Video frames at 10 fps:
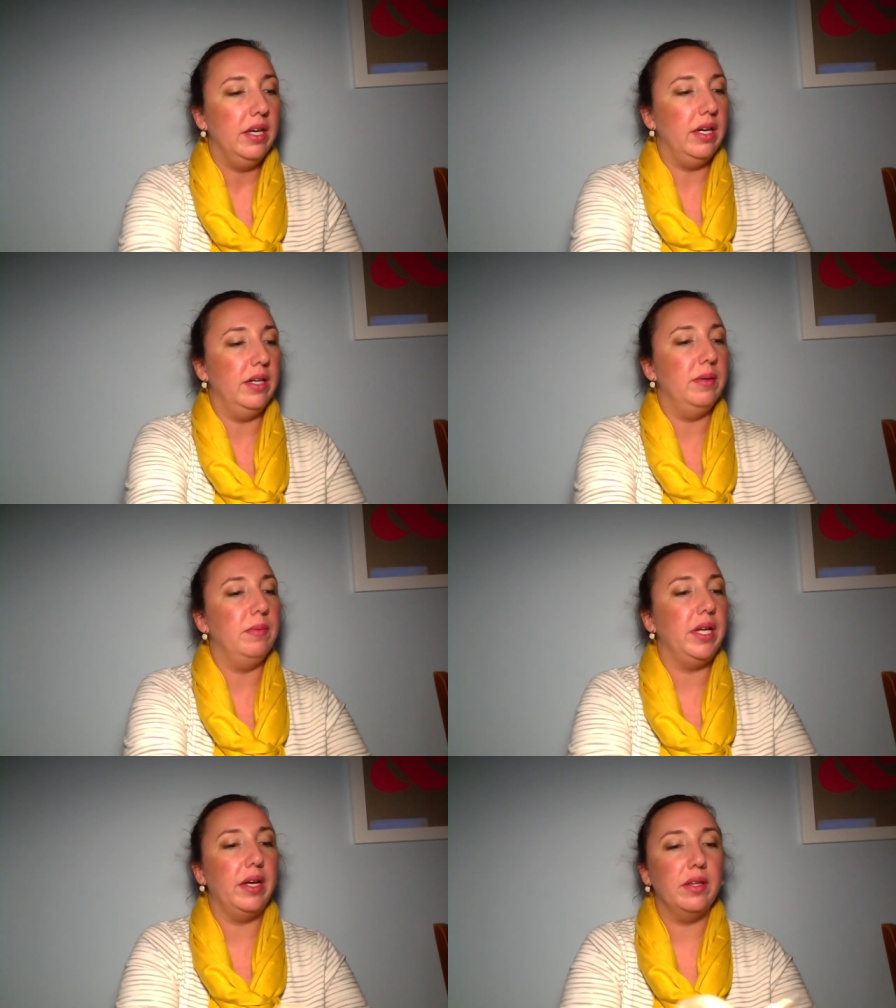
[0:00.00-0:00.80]

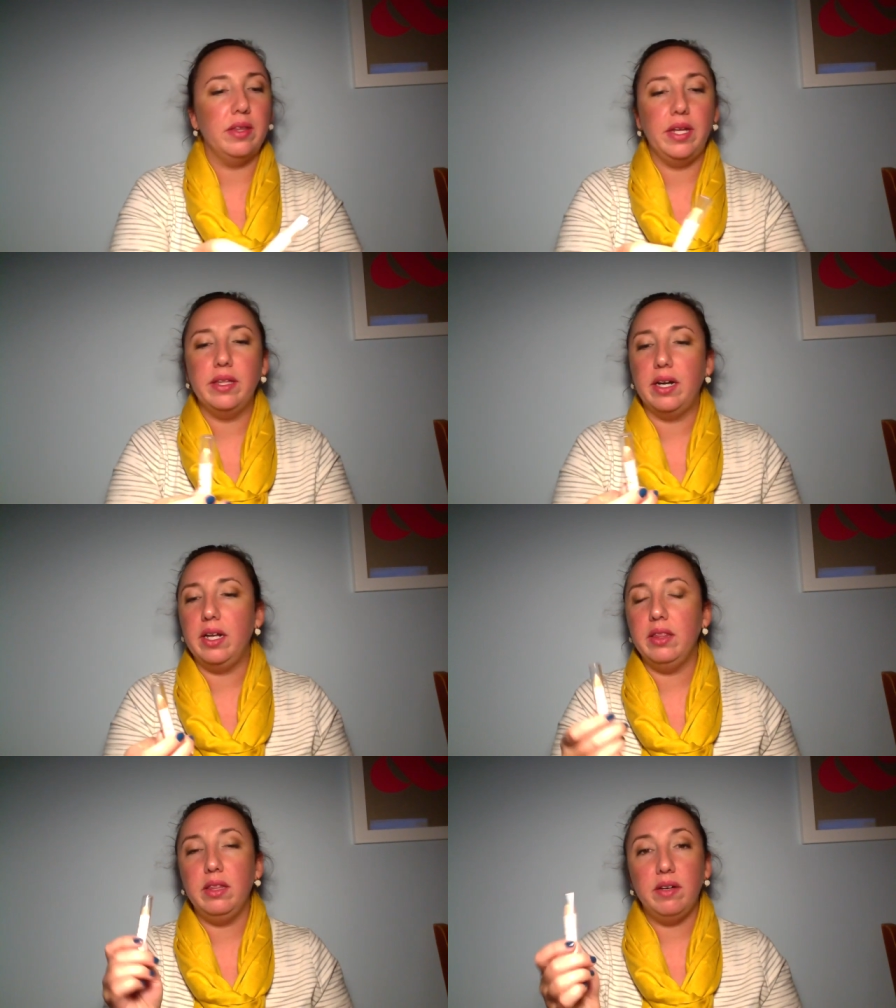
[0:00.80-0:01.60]
Um, the other thing that I
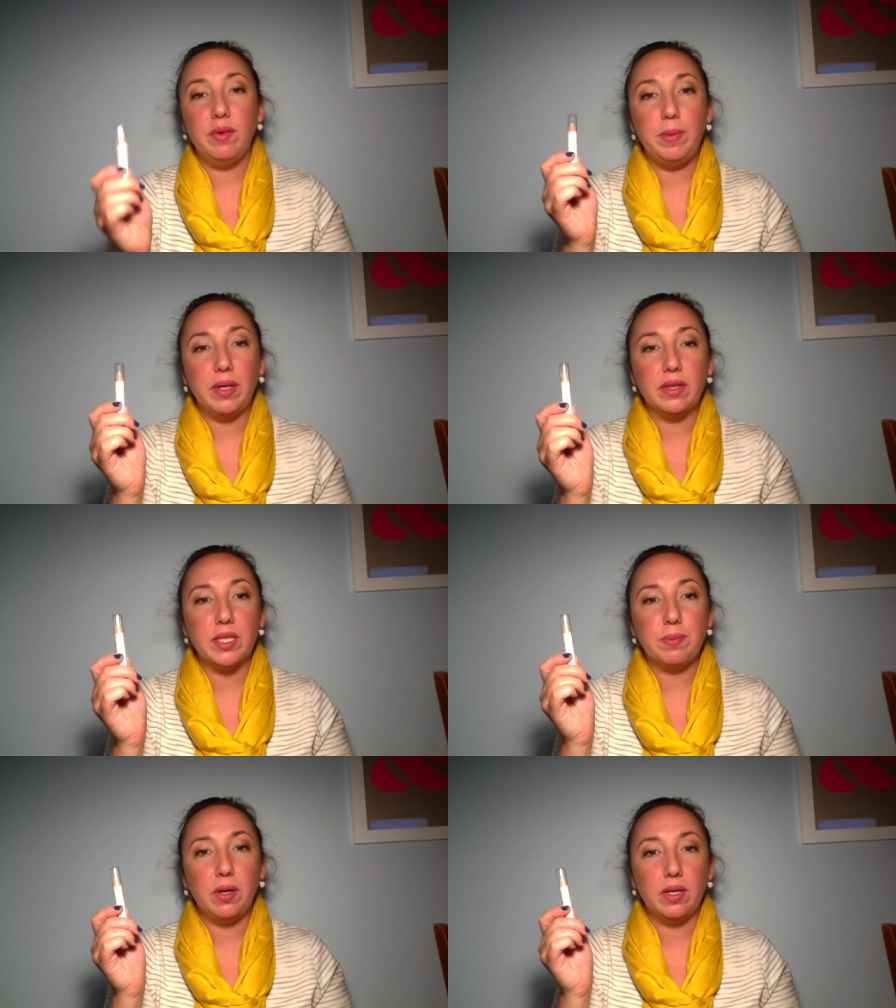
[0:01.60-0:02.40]
love about
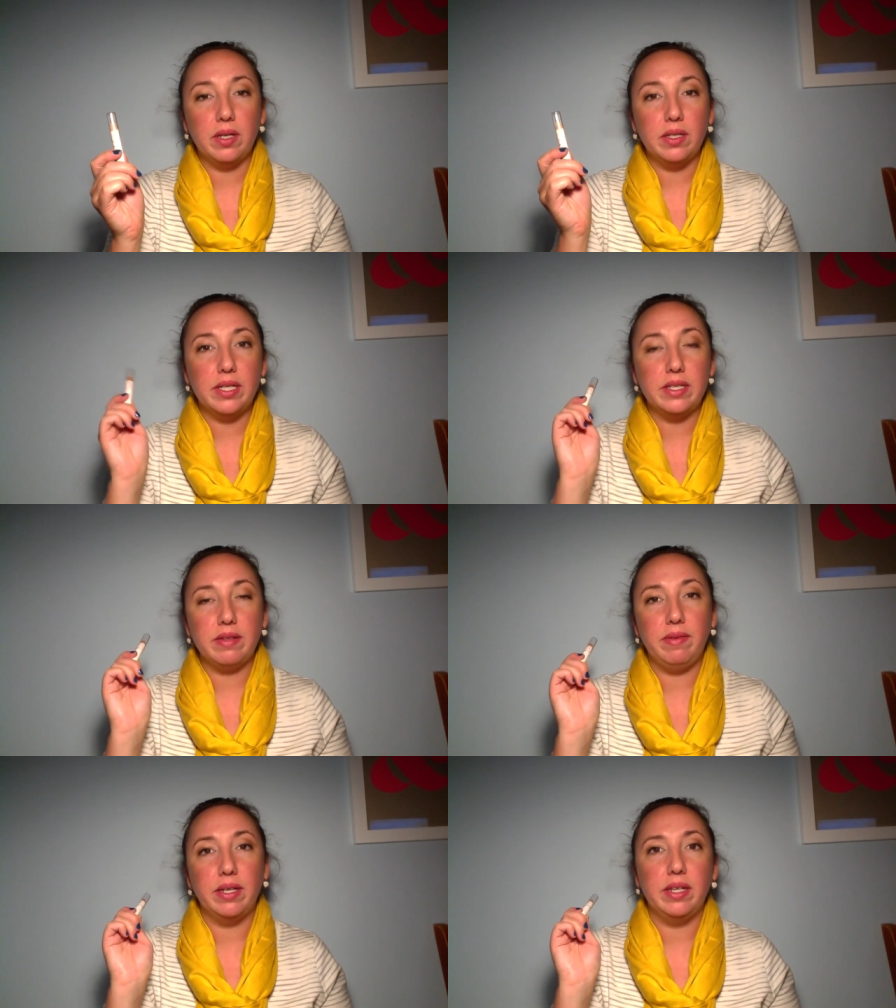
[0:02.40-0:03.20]
this product is
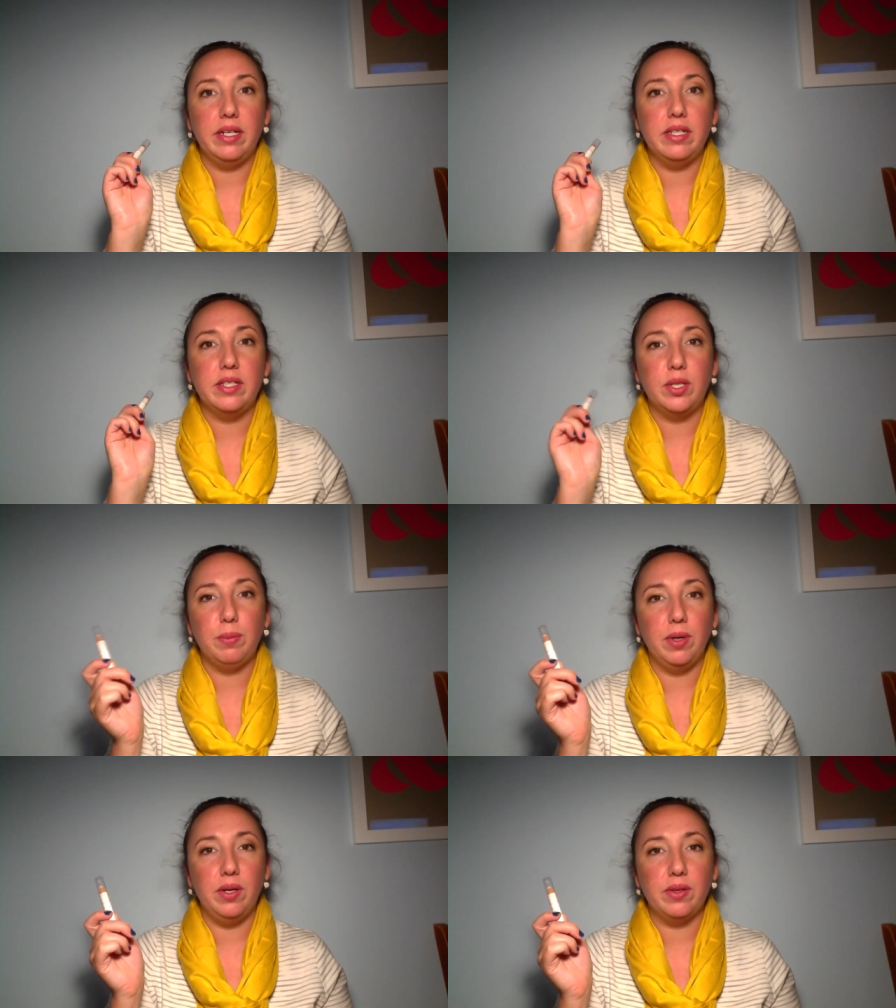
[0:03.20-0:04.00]
the fact that it is
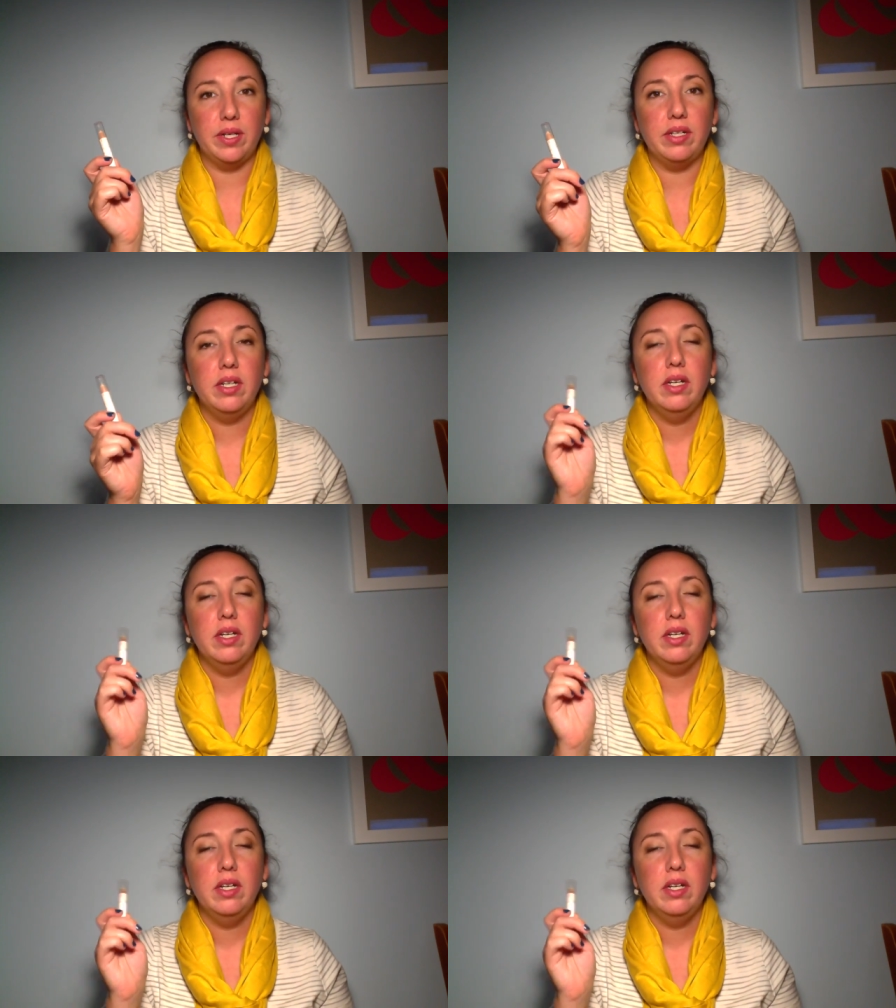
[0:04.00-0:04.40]
super healthy.